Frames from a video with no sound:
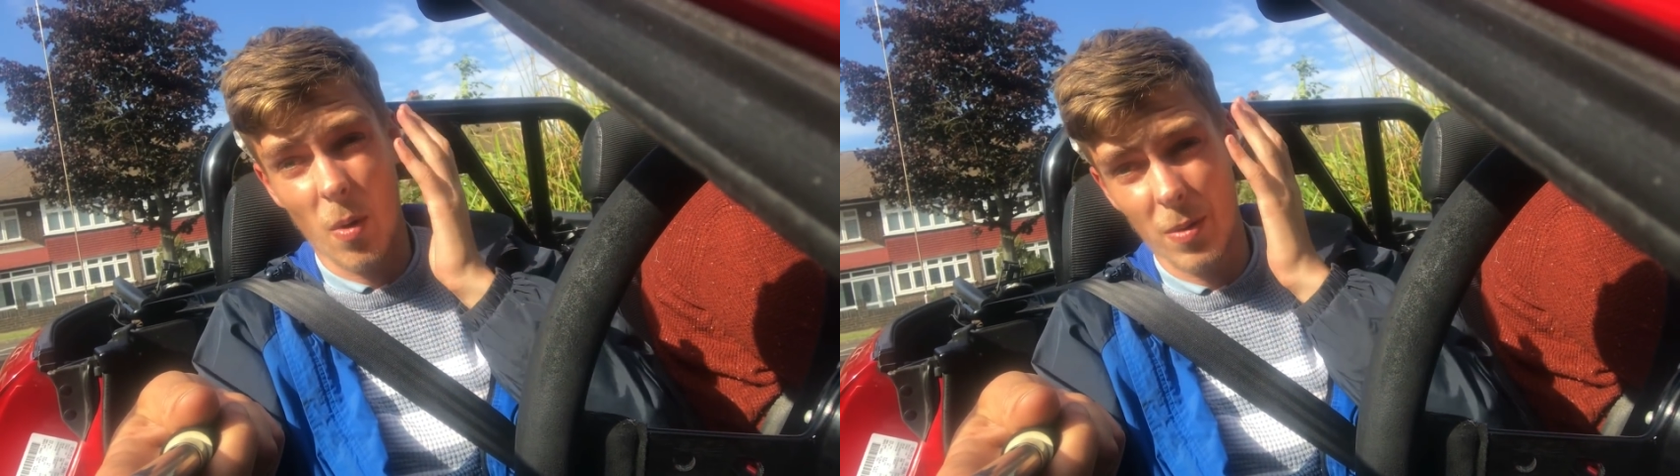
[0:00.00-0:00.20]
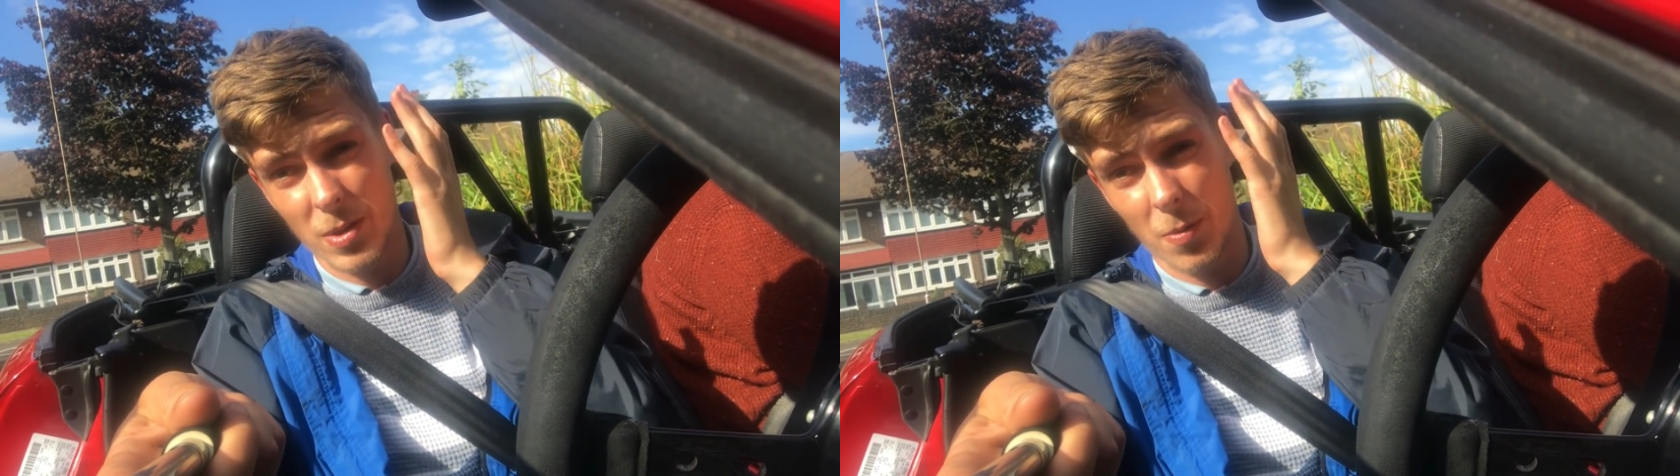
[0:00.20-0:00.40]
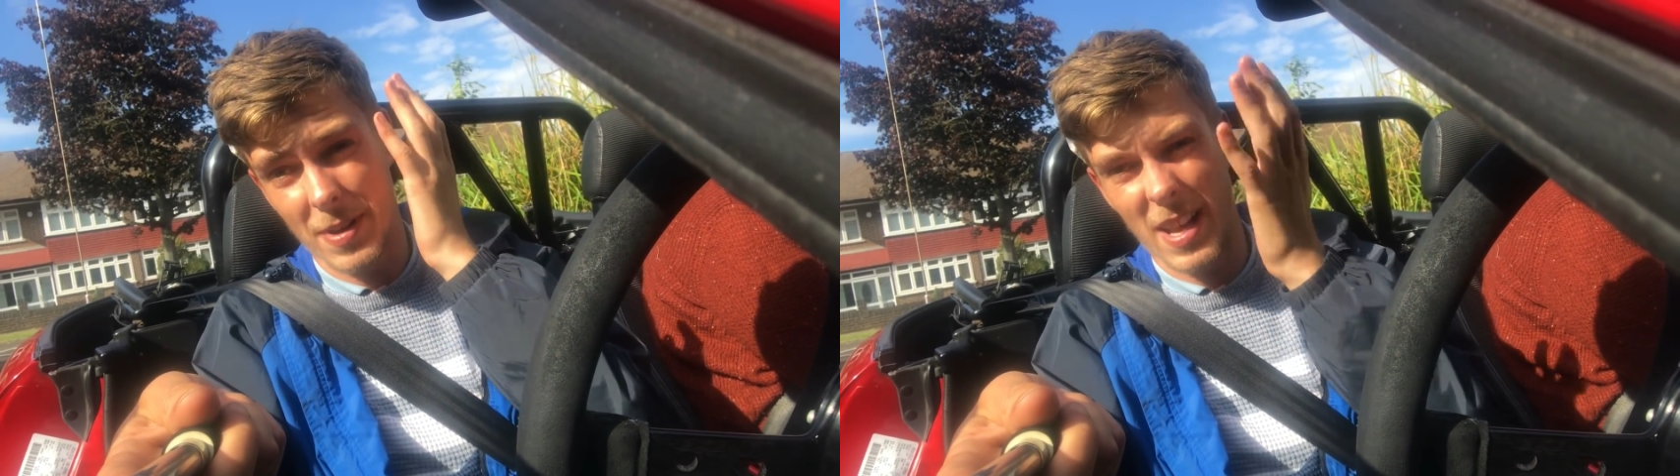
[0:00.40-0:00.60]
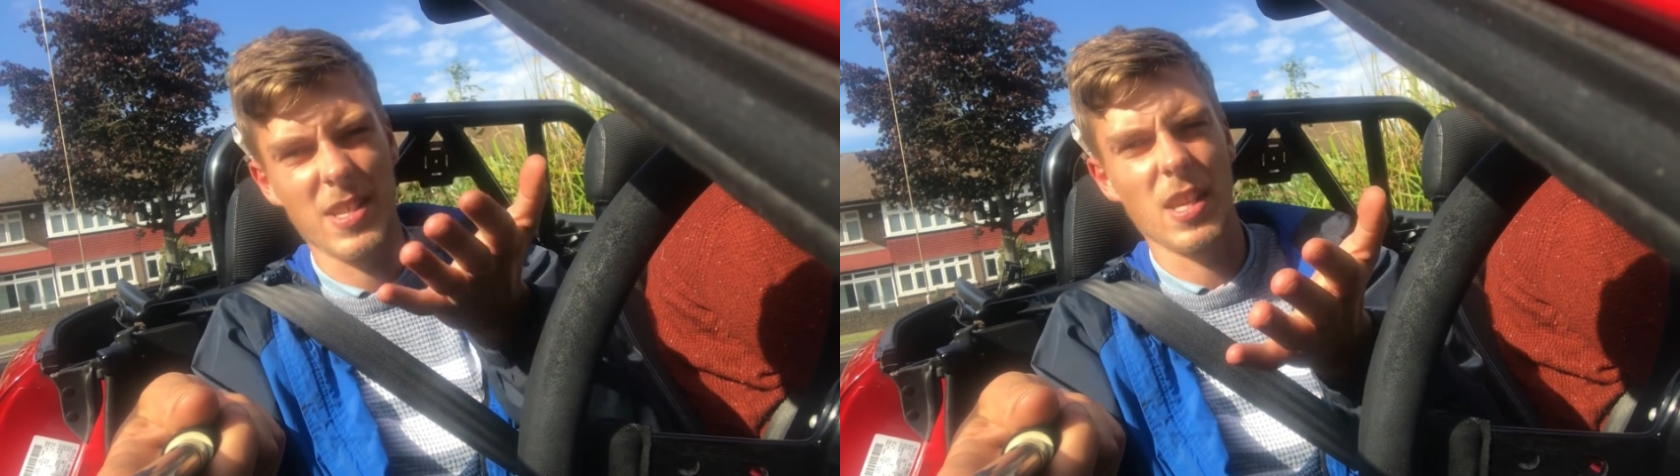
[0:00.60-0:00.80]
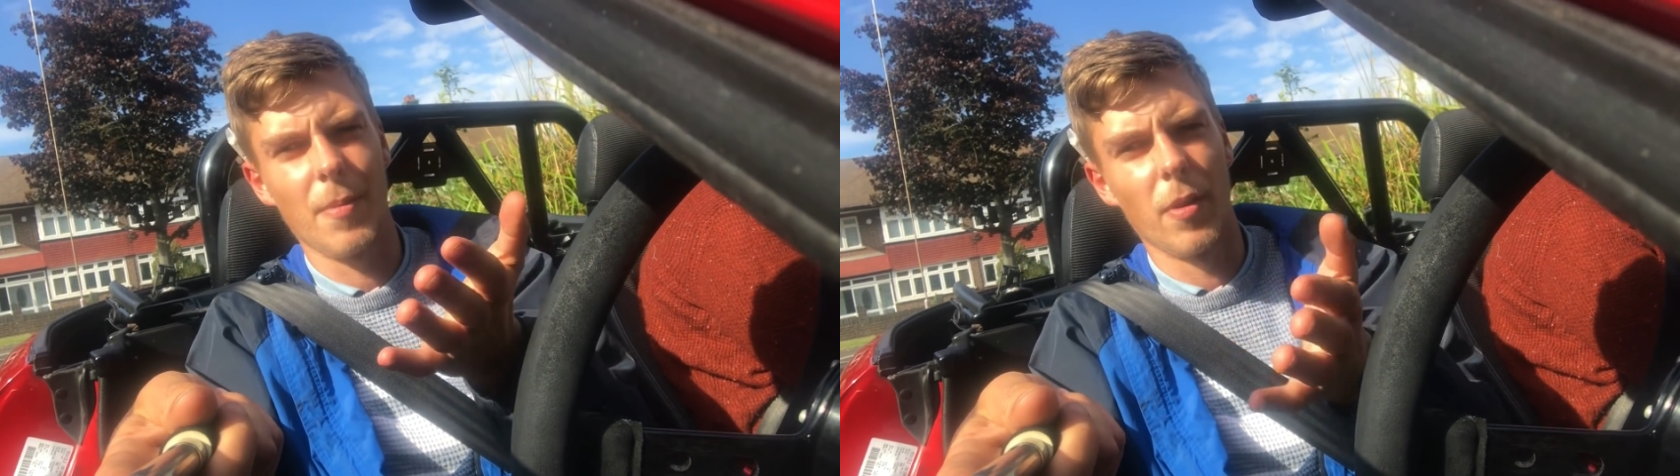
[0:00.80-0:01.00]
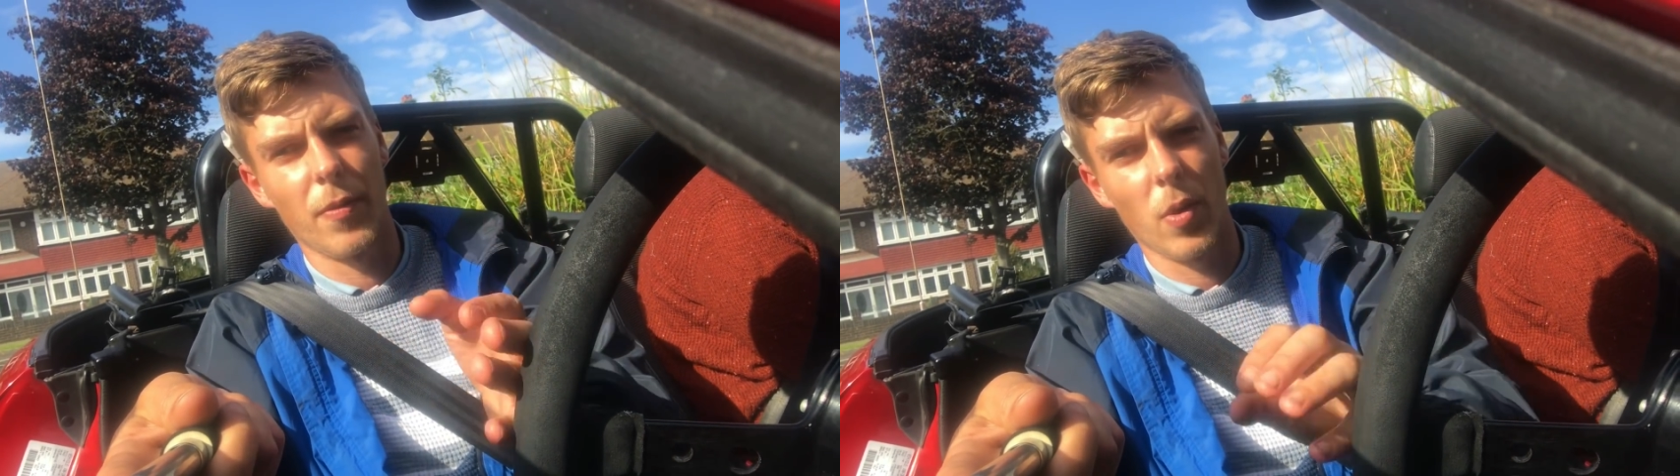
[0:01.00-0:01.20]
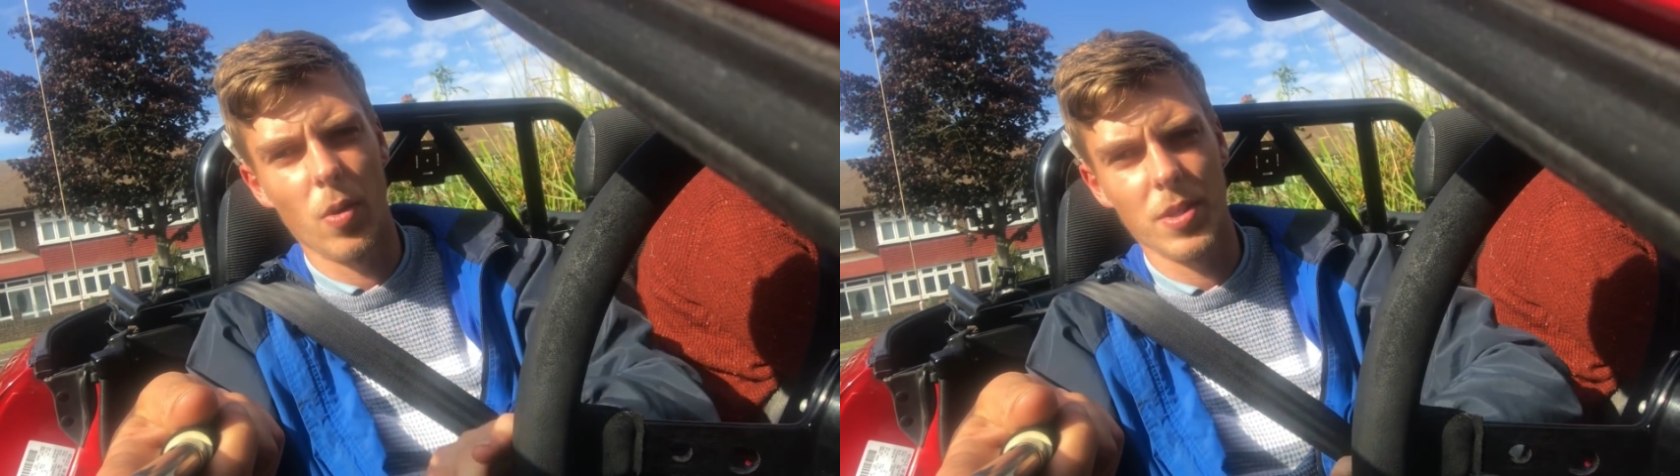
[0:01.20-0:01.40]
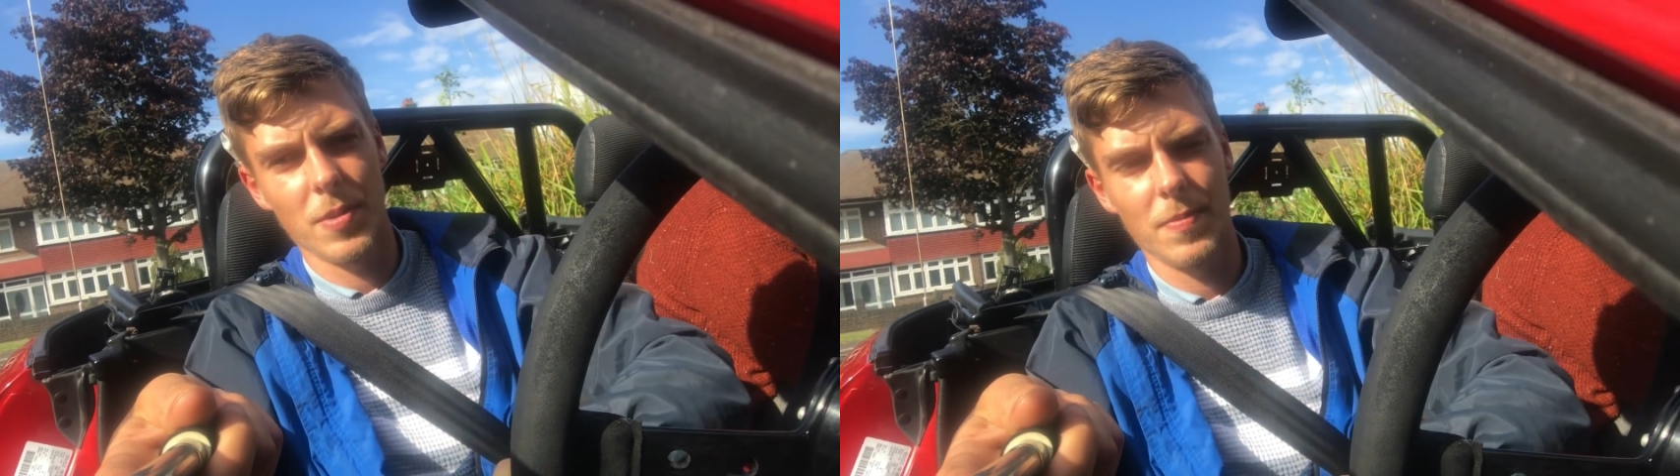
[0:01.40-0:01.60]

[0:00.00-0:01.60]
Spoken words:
which will be next summer of course.